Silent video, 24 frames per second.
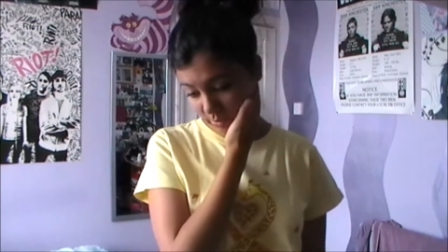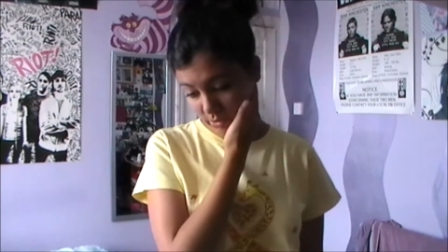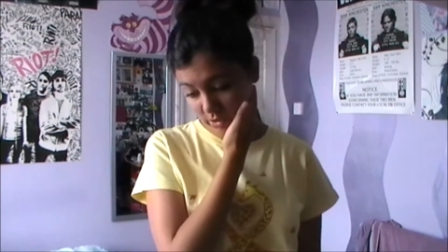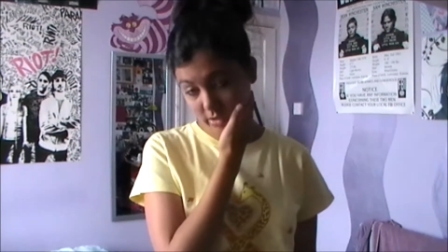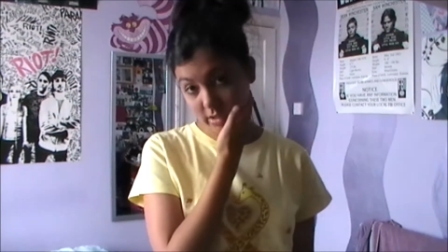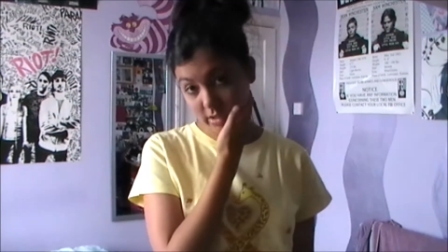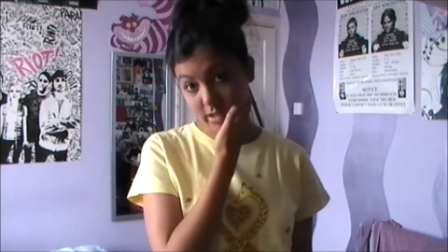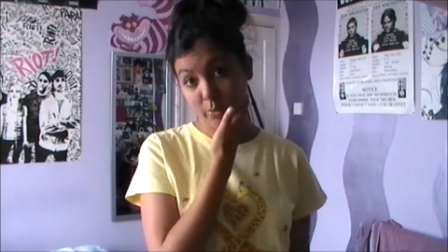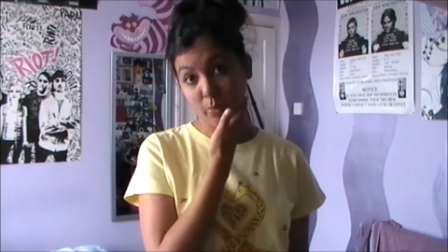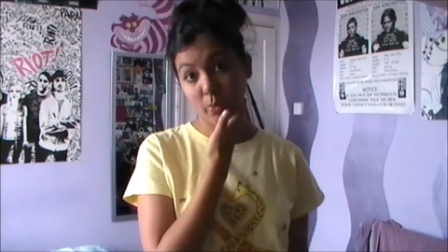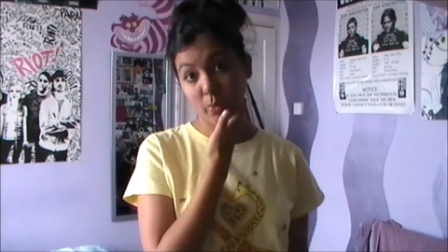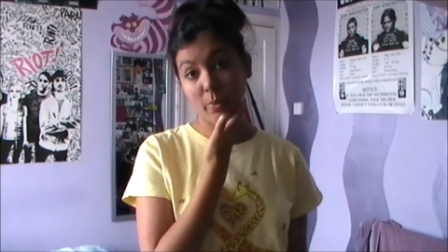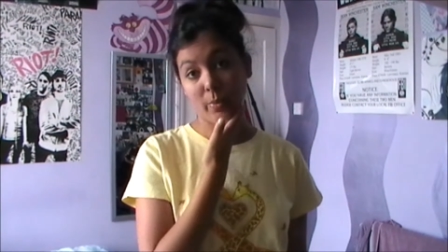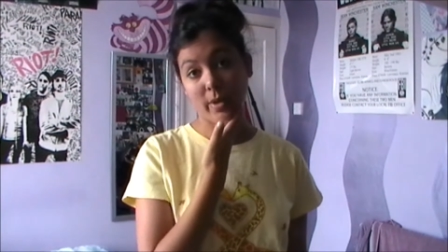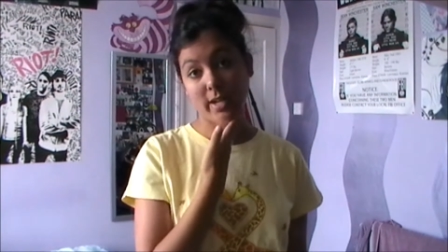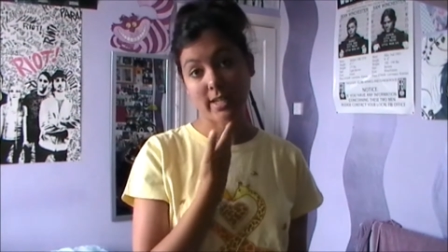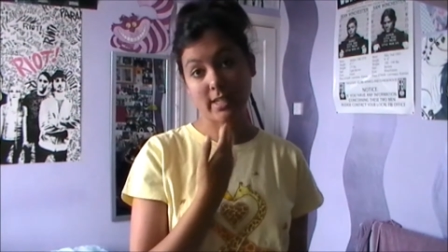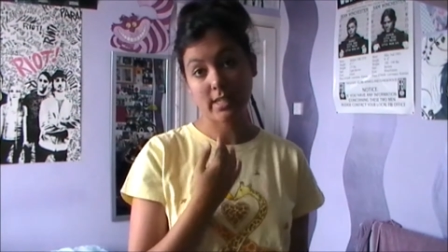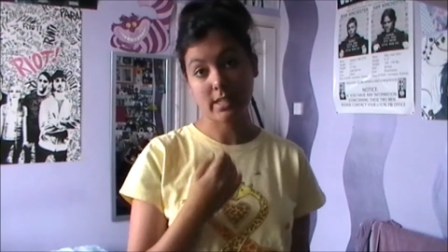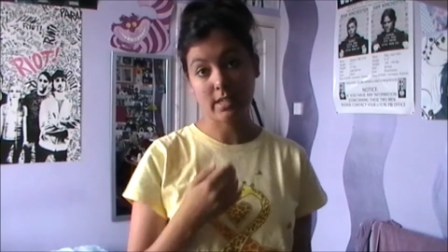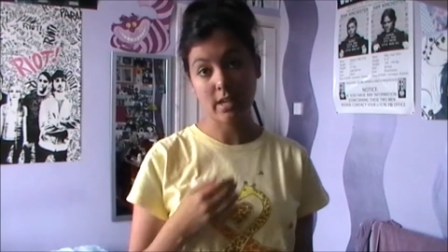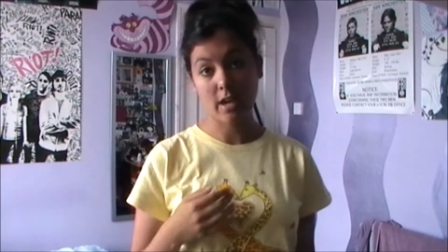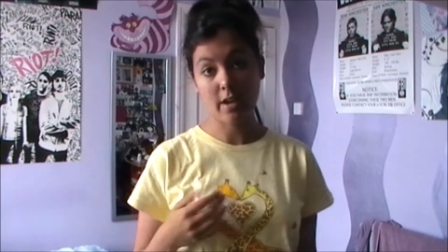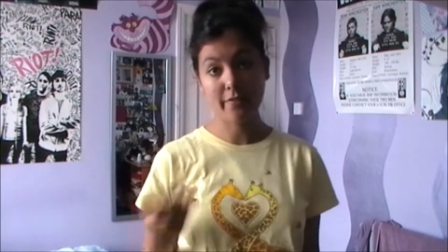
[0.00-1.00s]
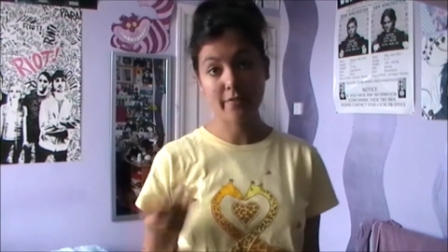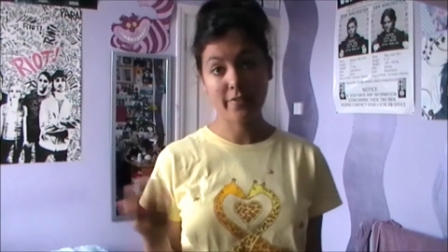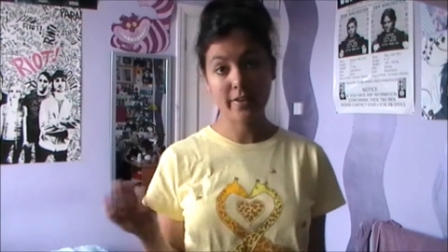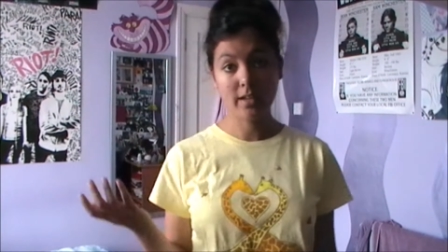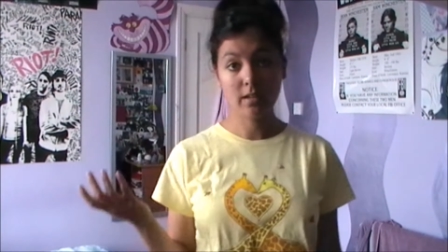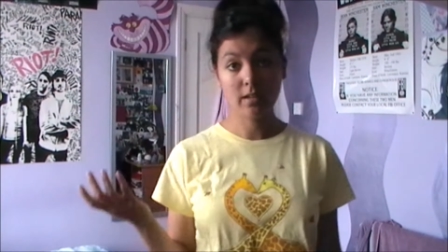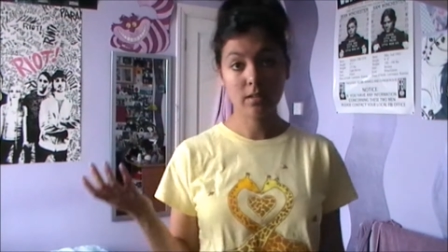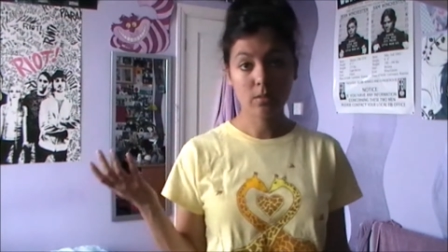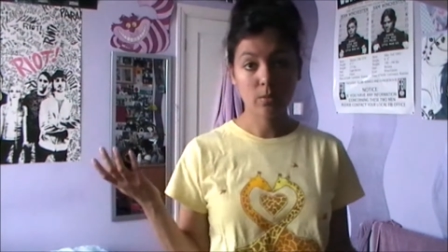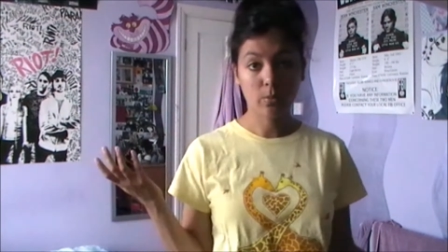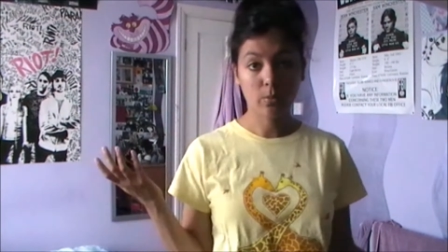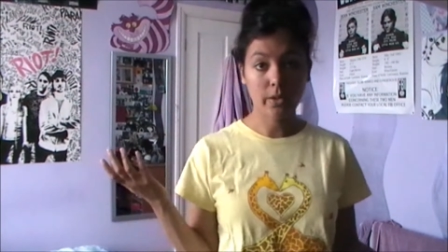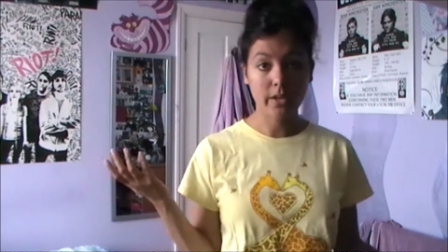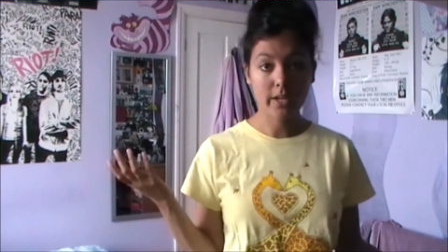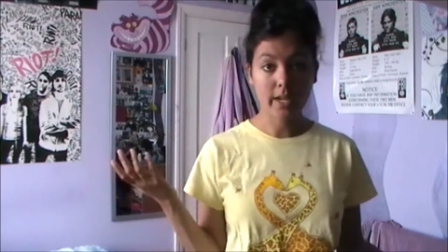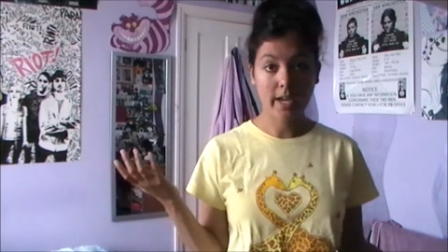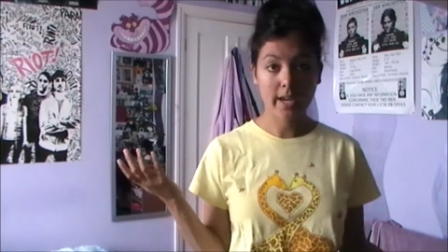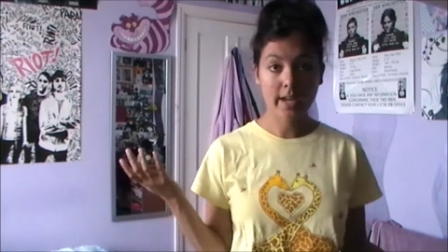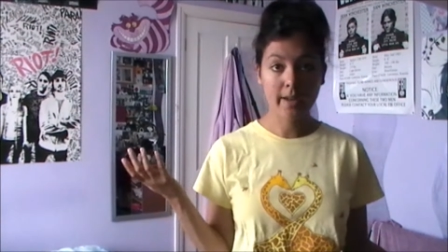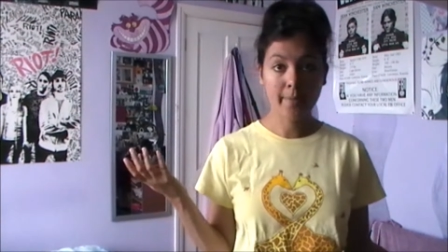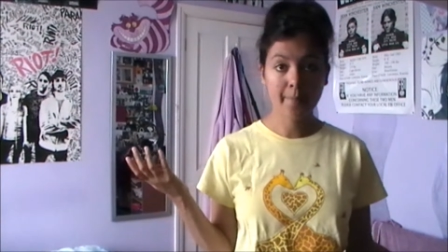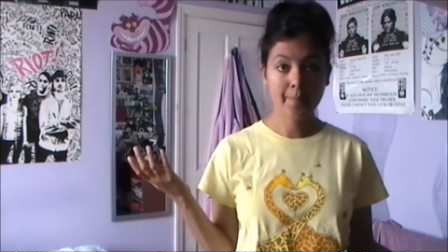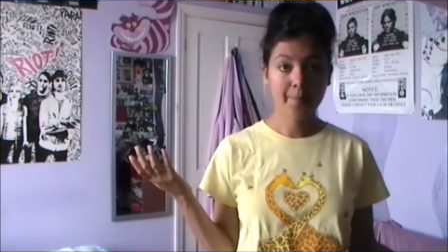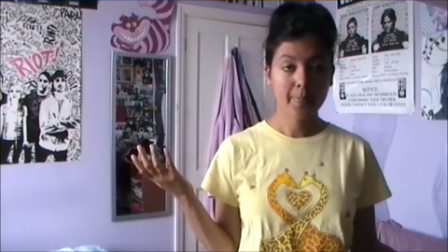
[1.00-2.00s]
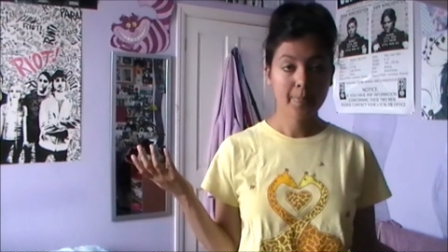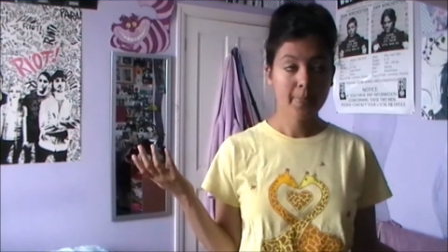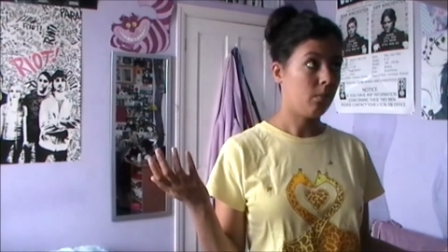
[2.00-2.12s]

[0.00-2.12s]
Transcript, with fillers: It was good. We went surfing one day.